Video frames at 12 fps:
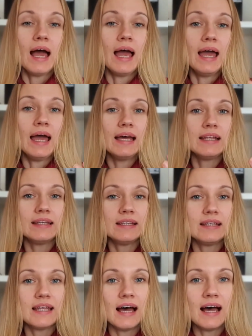
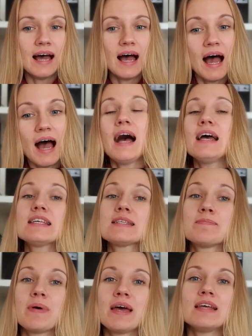And I
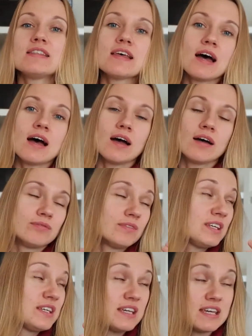spent
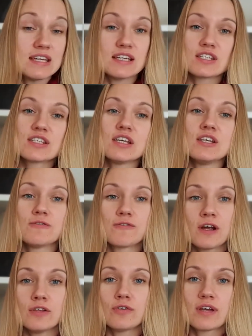years in
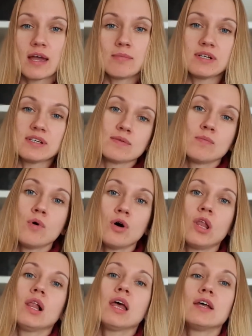front of the camera as a
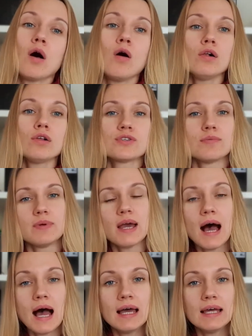model and also
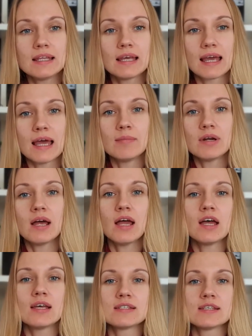behind the camera
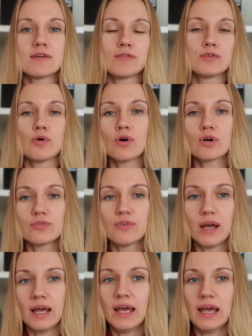as a
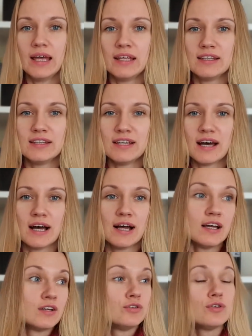photographer and
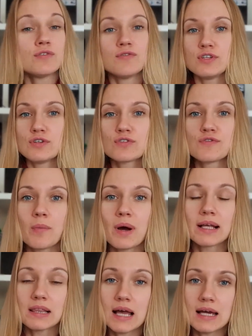doing videos for my
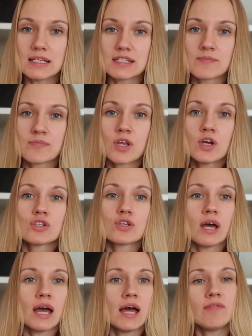clients. So
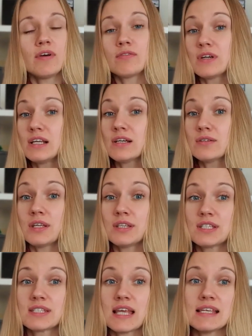I have a really good
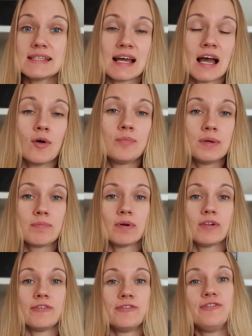understanding how
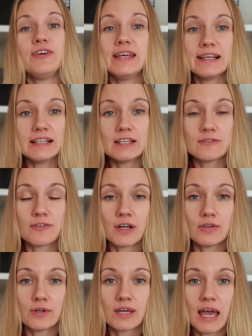people feel in
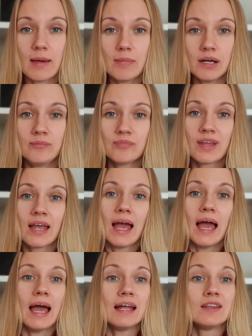front of the camera
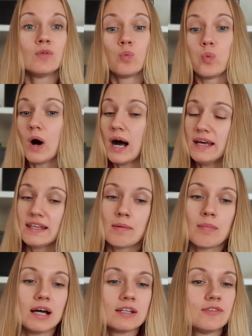and why they
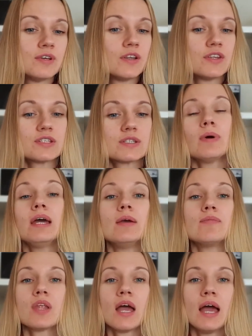might feel this
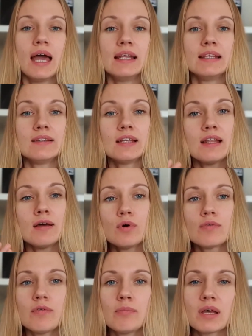way. And then I
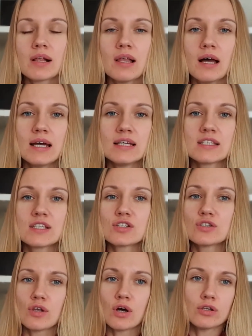work with my clients. It's
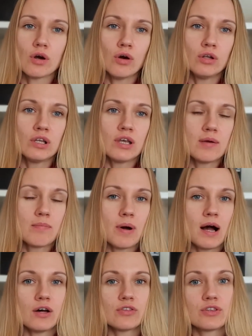not only
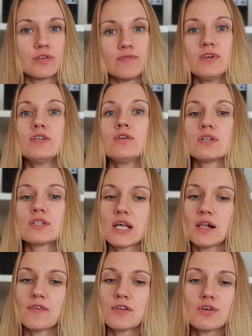about the video
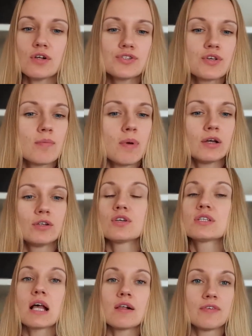itself, it's also about your
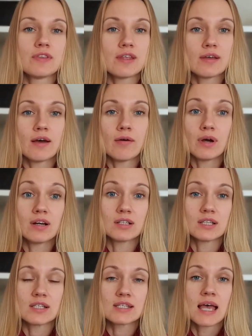
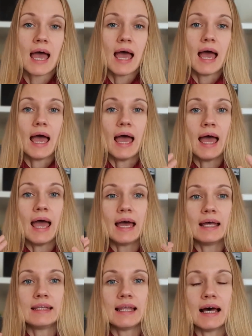self-awareness
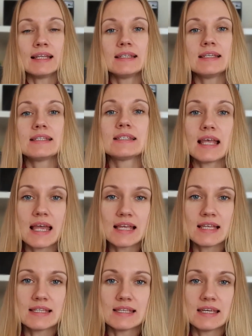and
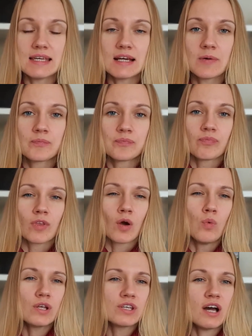understanding
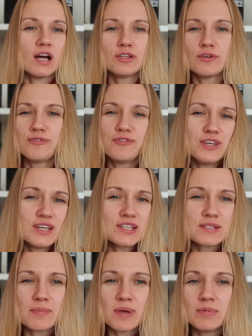what kind of
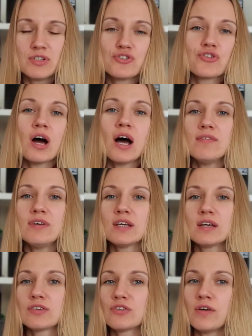fears may be
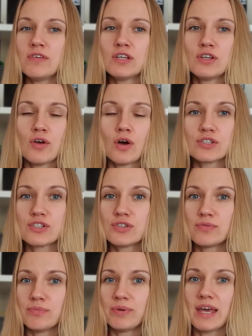driving your
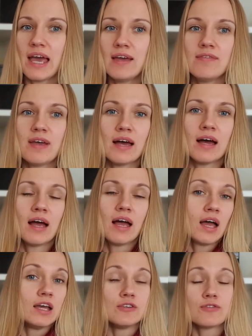behavior
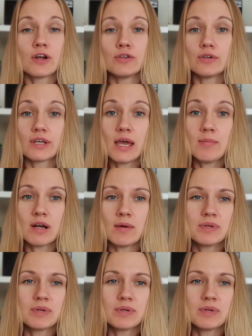in front of the camera.